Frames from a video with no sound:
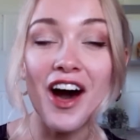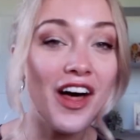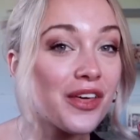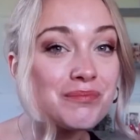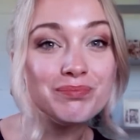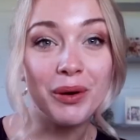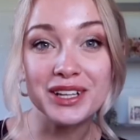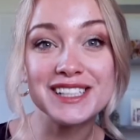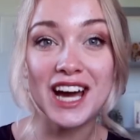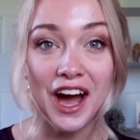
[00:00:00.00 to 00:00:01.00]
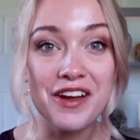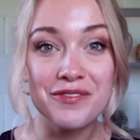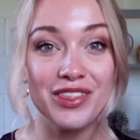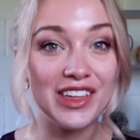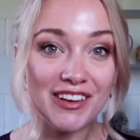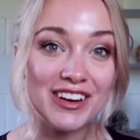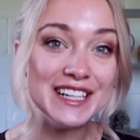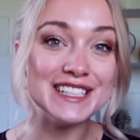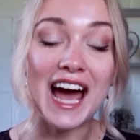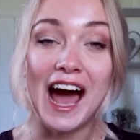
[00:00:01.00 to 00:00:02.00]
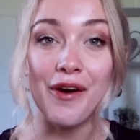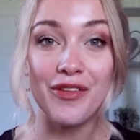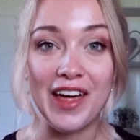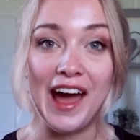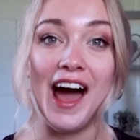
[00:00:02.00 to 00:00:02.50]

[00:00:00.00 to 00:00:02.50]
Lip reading: other body type theories out there,